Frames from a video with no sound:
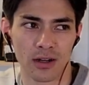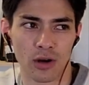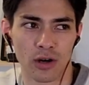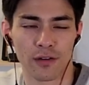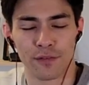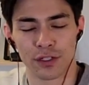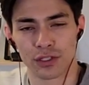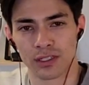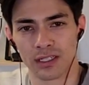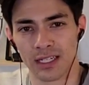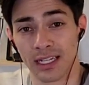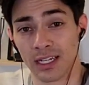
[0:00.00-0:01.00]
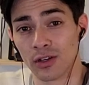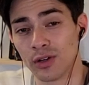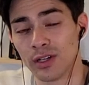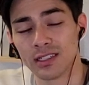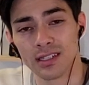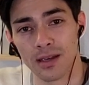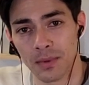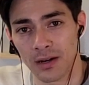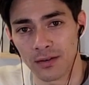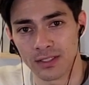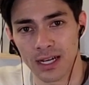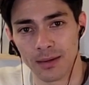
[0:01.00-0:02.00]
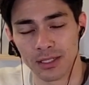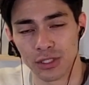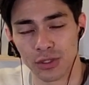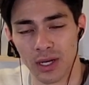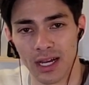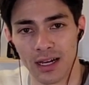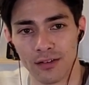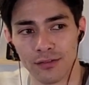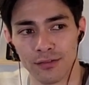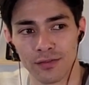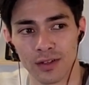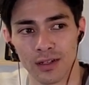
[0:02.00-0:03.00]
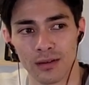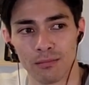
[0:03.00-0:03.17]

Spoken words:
artificially increase the amount of time that you have